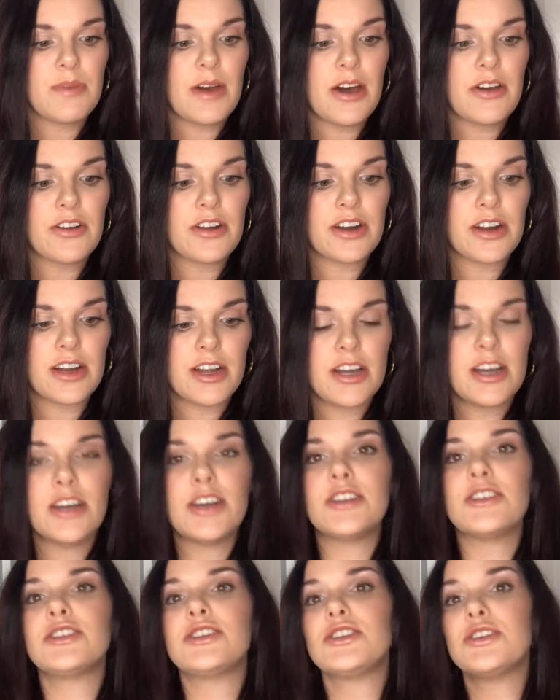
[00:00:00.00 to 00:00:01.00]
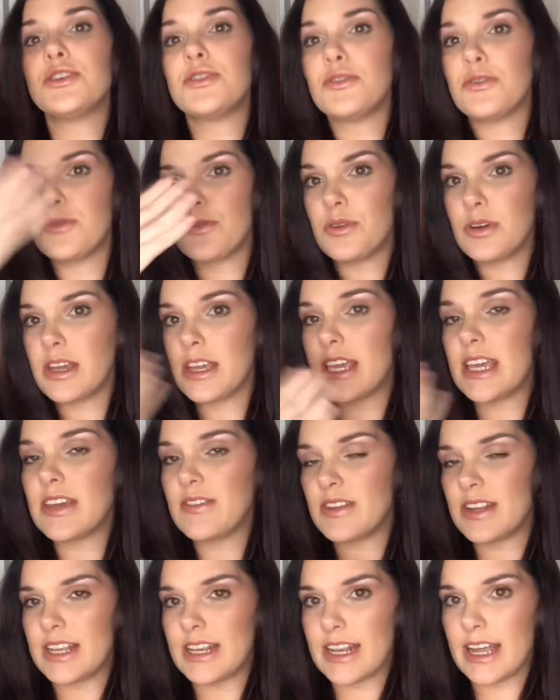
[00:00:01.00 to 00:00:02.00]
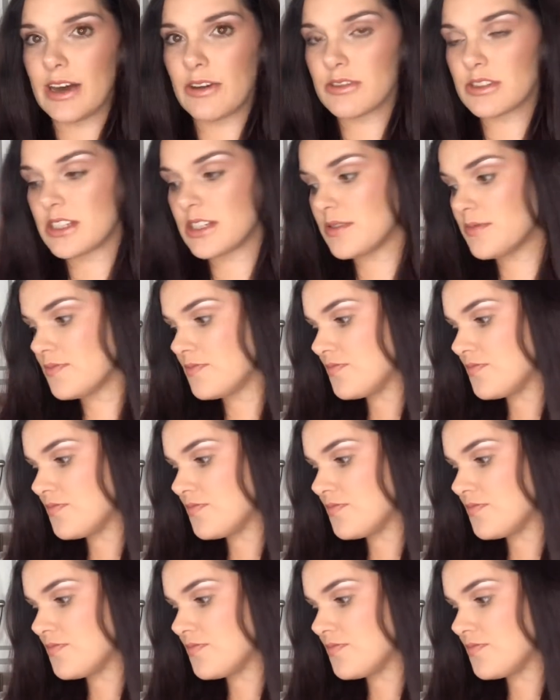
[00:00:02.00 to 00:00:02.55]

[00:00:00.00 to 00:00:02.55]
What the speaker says: powder to even it out.